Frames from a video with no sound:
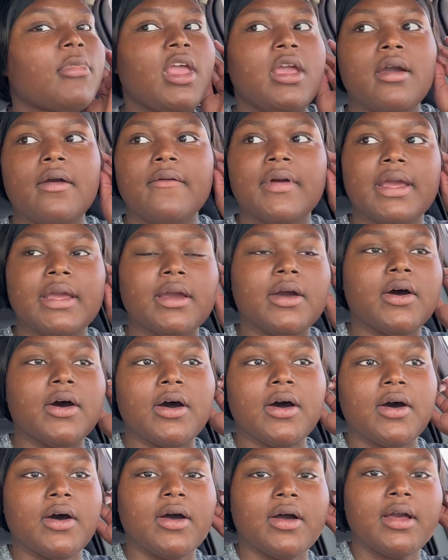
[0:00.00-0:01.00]
Alright,
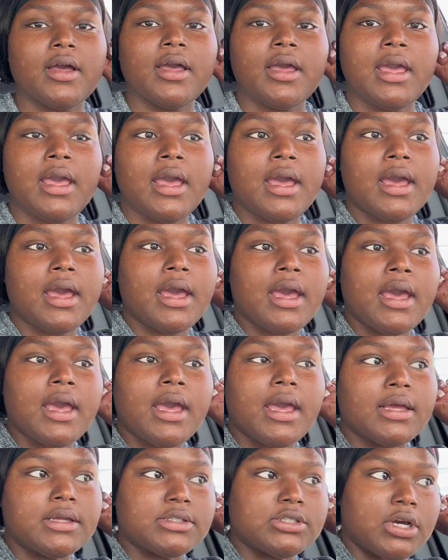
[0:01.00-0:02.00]
y'all.
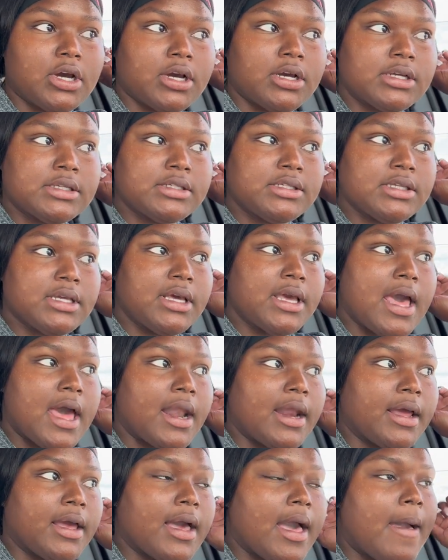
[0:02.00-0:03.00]
As y'all can see, I
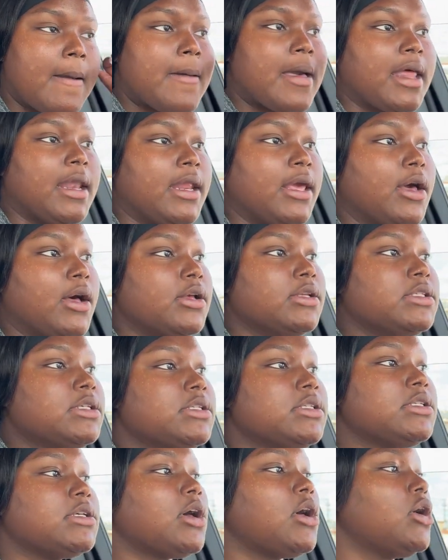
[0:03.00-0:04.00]
done got my nails and
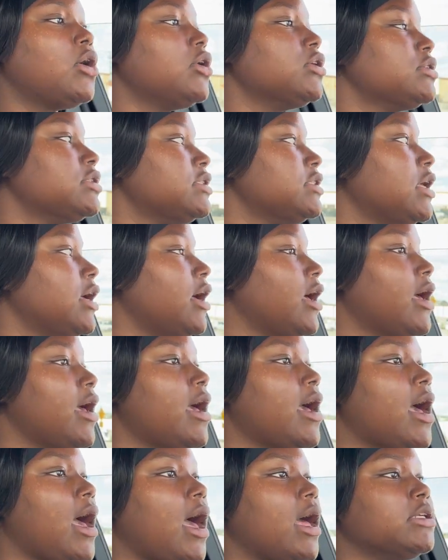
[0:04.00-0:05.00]
toes done.
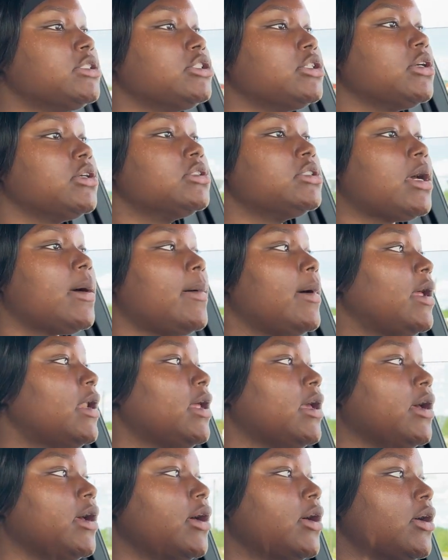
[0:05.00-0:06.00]
I showed y'all my
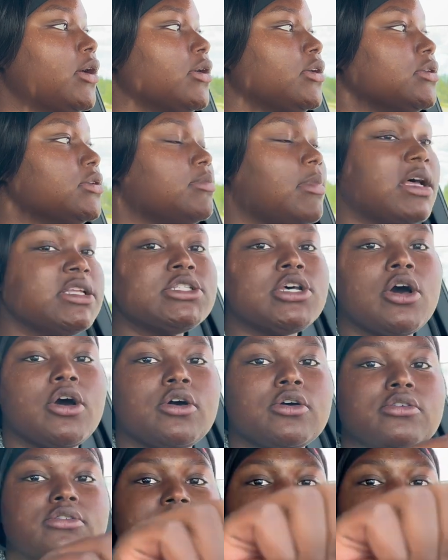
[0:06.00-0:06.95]
nails, my toes.